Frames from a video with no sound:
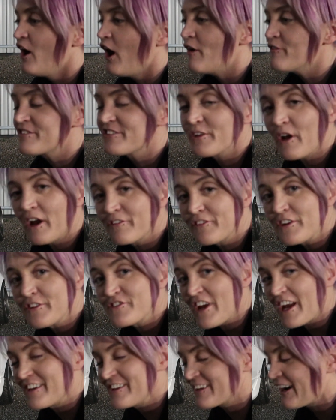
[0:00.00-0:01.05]
obviously after you
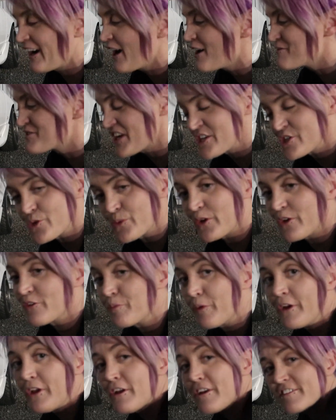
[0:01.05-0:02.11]
jack your car up, change your wheels,
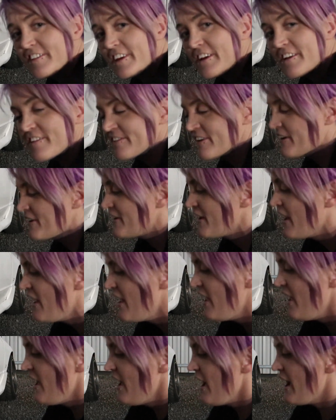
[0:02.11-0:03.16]
put your new skidders on,
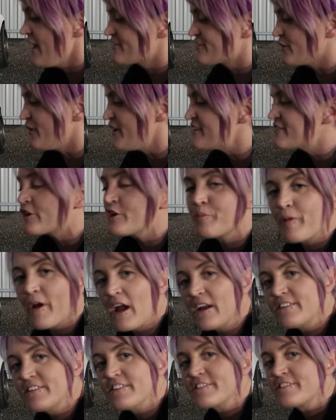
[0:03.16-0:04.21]
it's always good
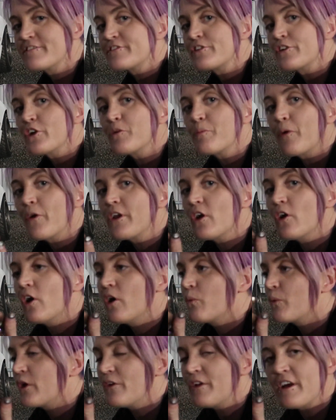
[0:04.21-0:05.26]
practice to put your
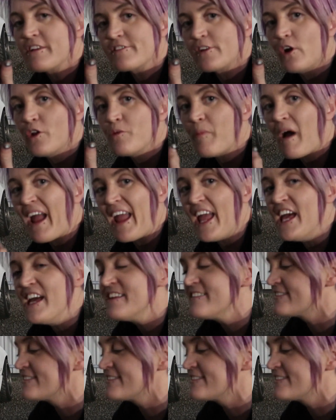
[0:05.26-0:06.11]
wheel nuts on by hand